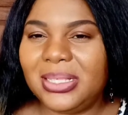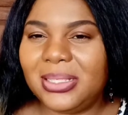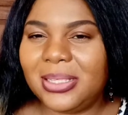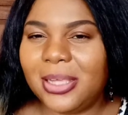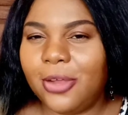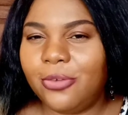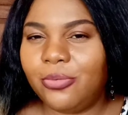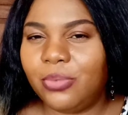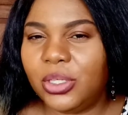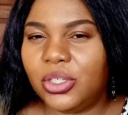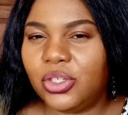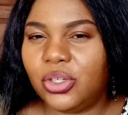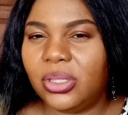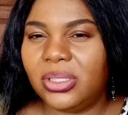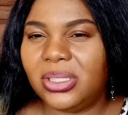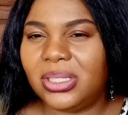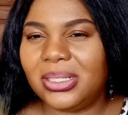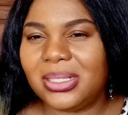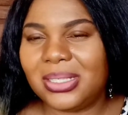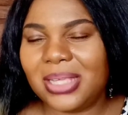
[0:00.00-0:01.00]
eastern
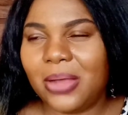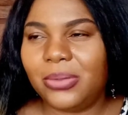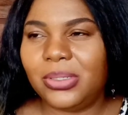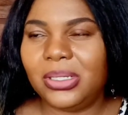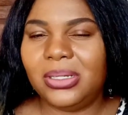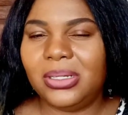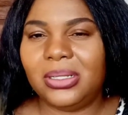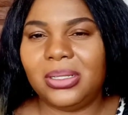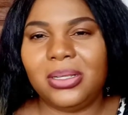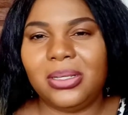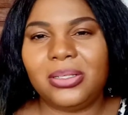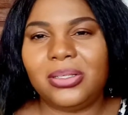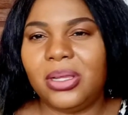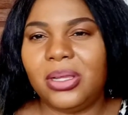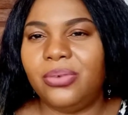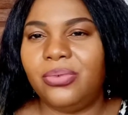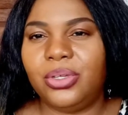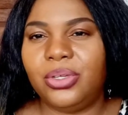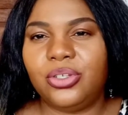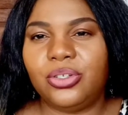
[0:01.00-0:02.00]
region, the southern and
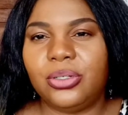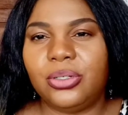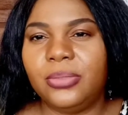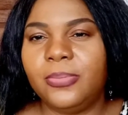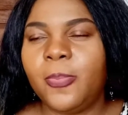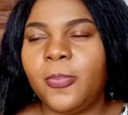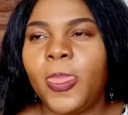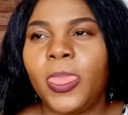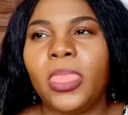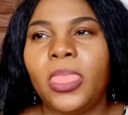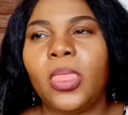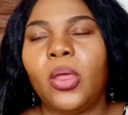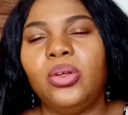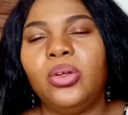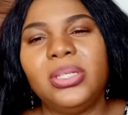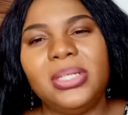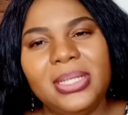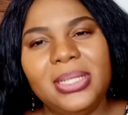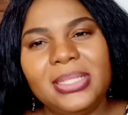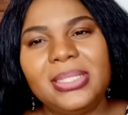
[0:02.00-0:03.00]
eastern region,
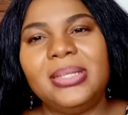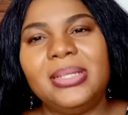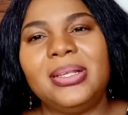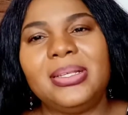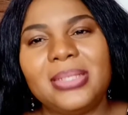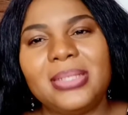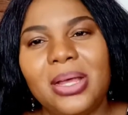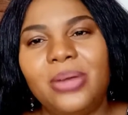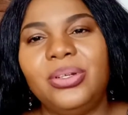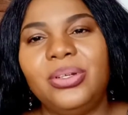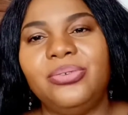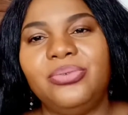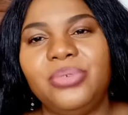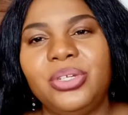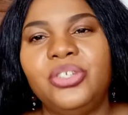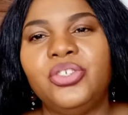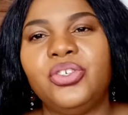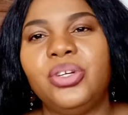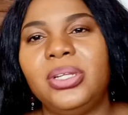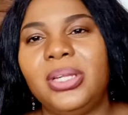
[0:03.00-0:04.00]
or the eastern and southern
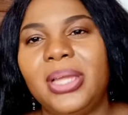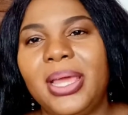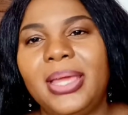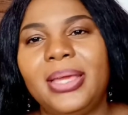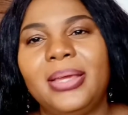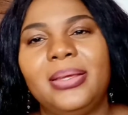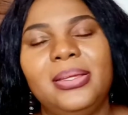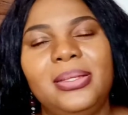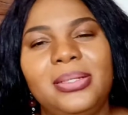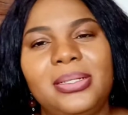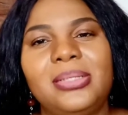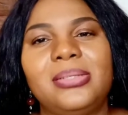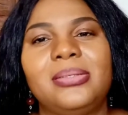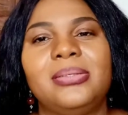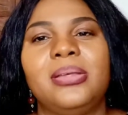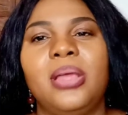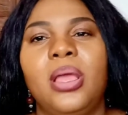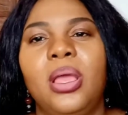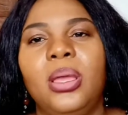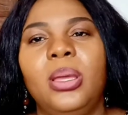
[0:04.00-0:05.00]
region. Like
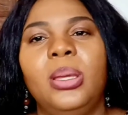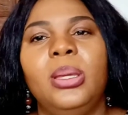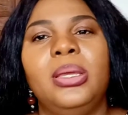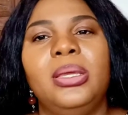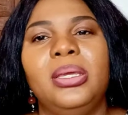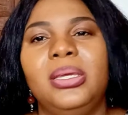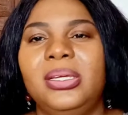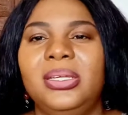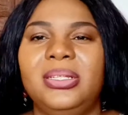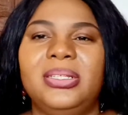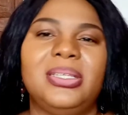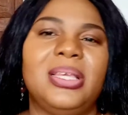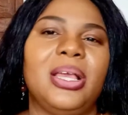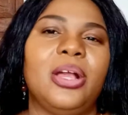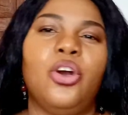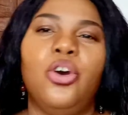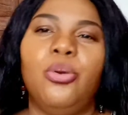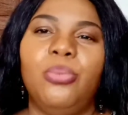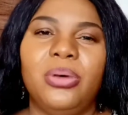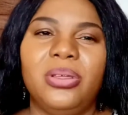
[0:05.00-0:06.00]
it's
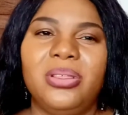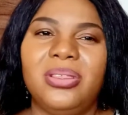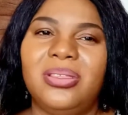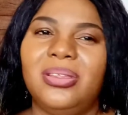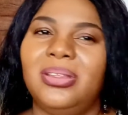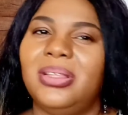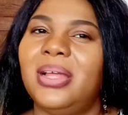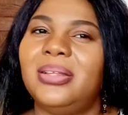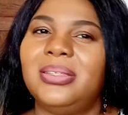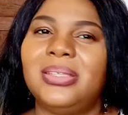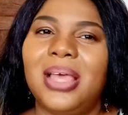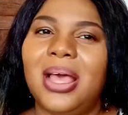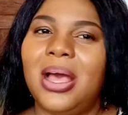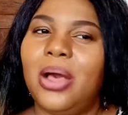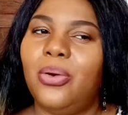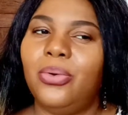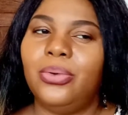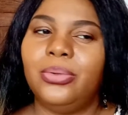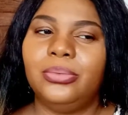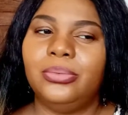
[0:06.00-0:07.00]
a common thing. That's
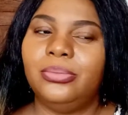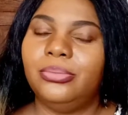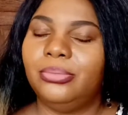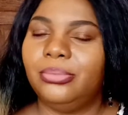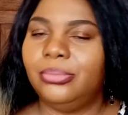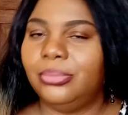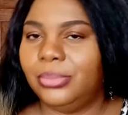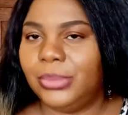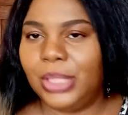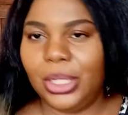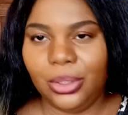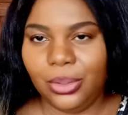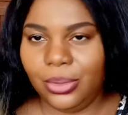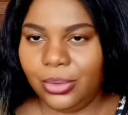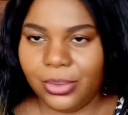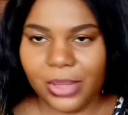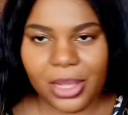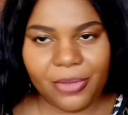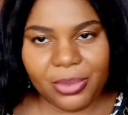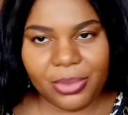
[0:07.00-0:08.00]
how,
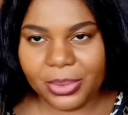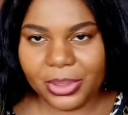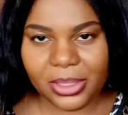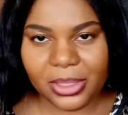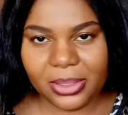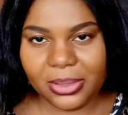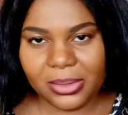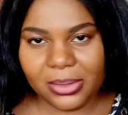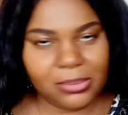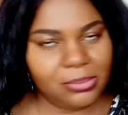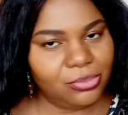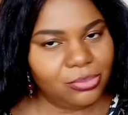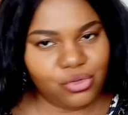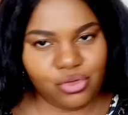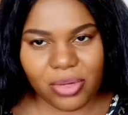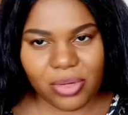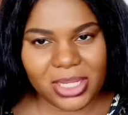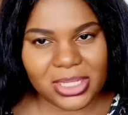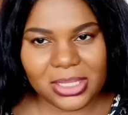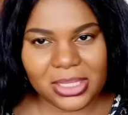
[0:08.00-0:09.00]
everybody
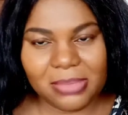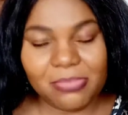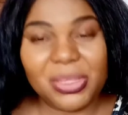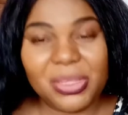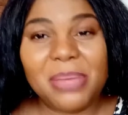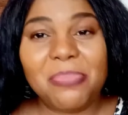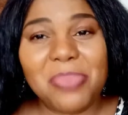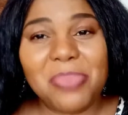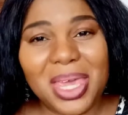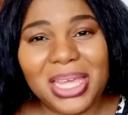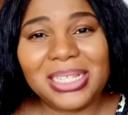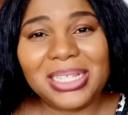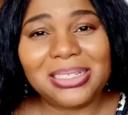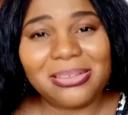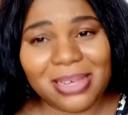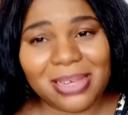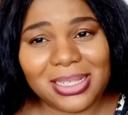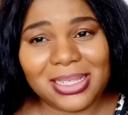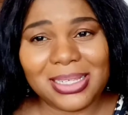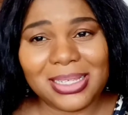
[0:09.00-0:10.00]
dresses. The men
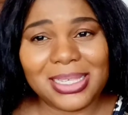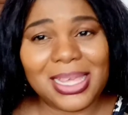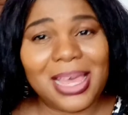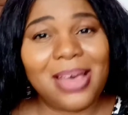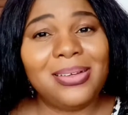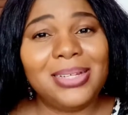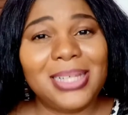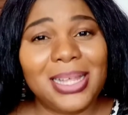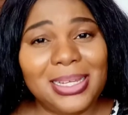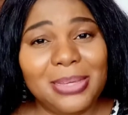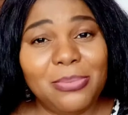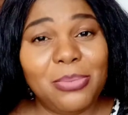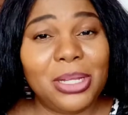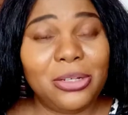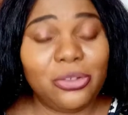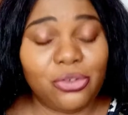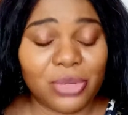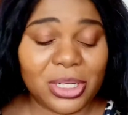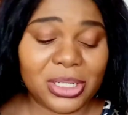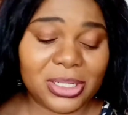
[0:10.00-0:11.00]
dresses, the elderly
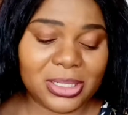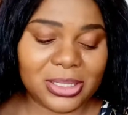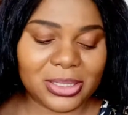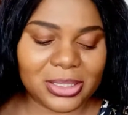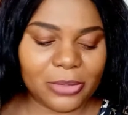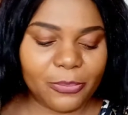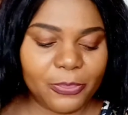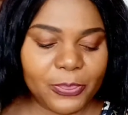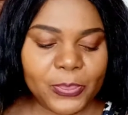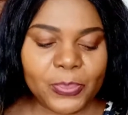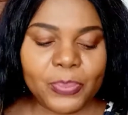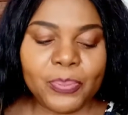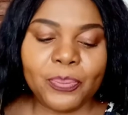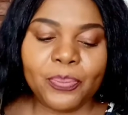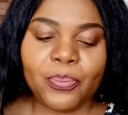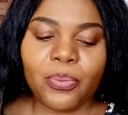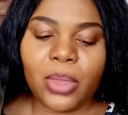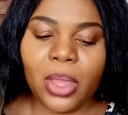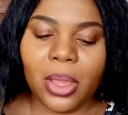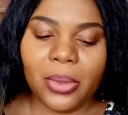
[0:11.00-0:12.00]
men dresses.
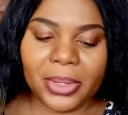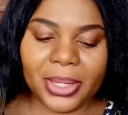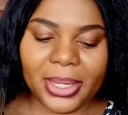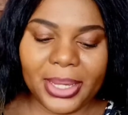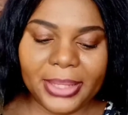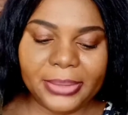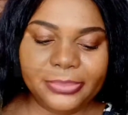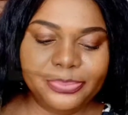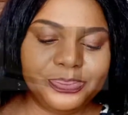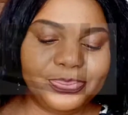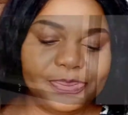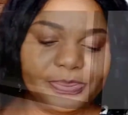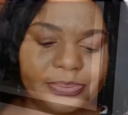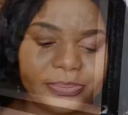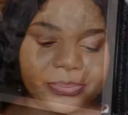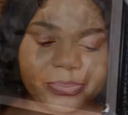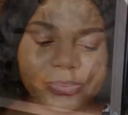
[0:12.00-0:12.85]
Okay.